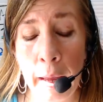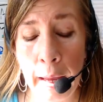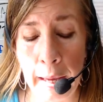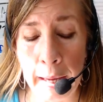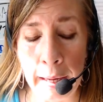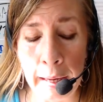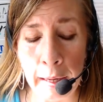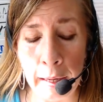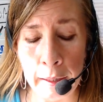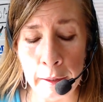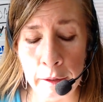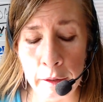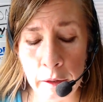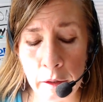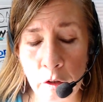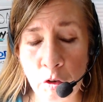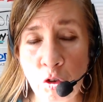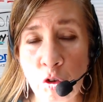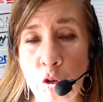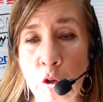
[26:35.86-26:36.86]
and
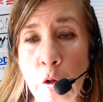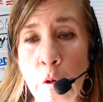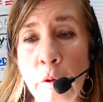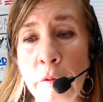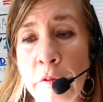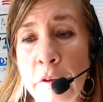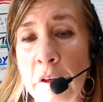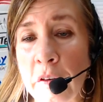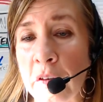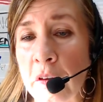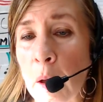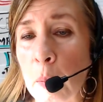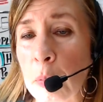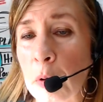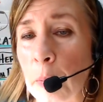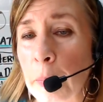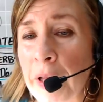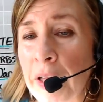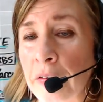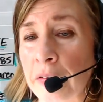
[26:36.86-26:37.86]
two of the
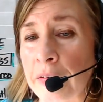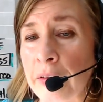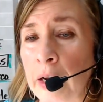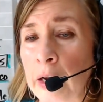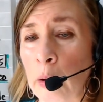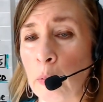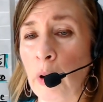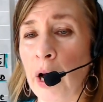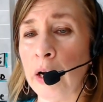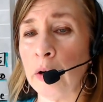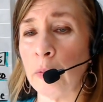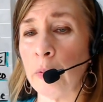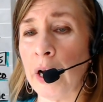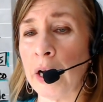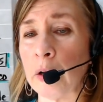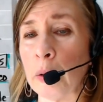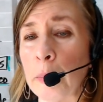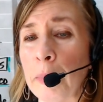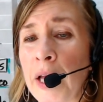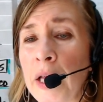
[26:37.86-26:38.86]
supplements that I want to
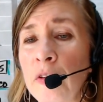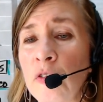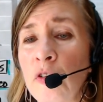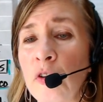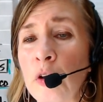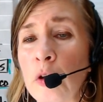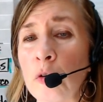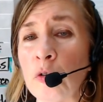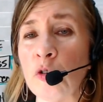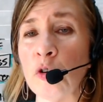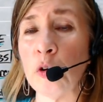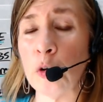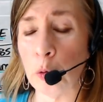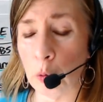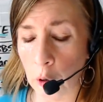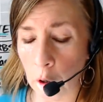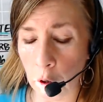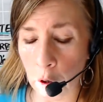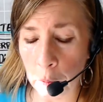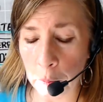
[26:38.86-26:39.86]
recommend to you,
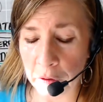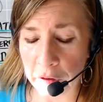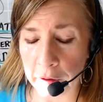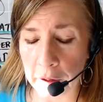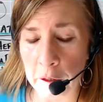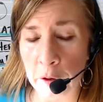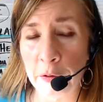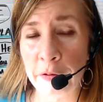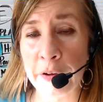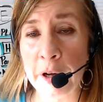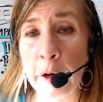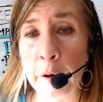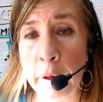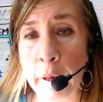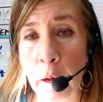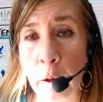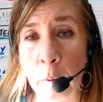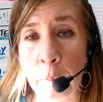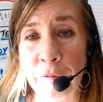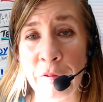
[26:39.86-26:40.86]
two herbs that are very
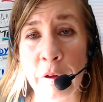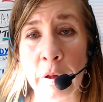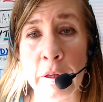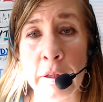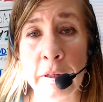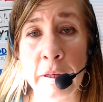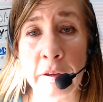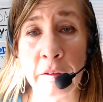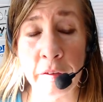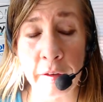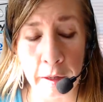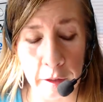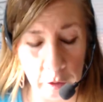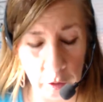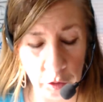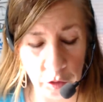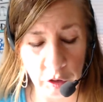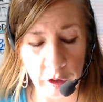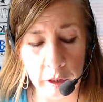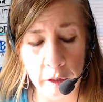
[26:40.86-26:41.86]
helpful in these
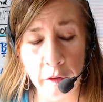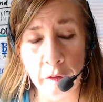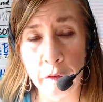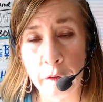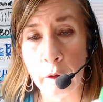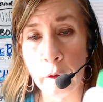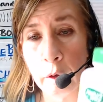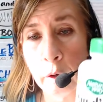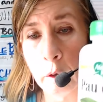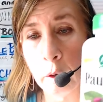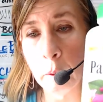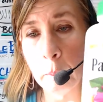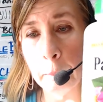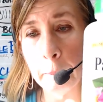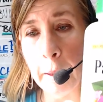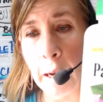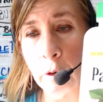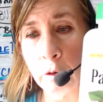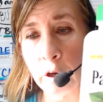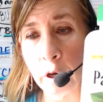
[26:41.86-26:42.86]
energies,
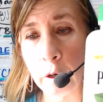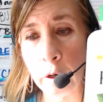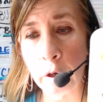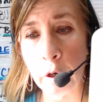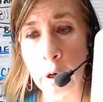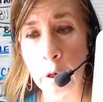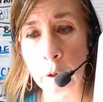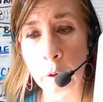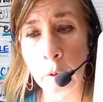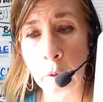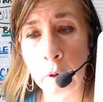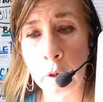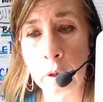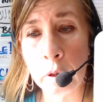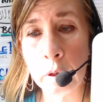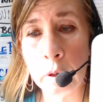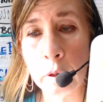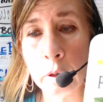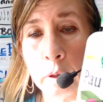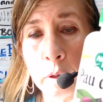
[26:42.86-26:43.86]
Pau d'arco,
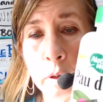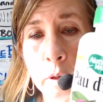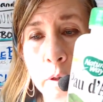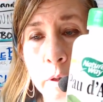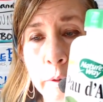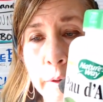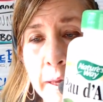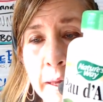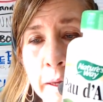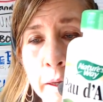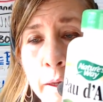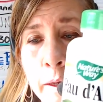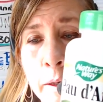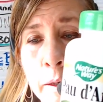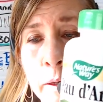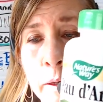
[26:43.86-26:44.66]
okay,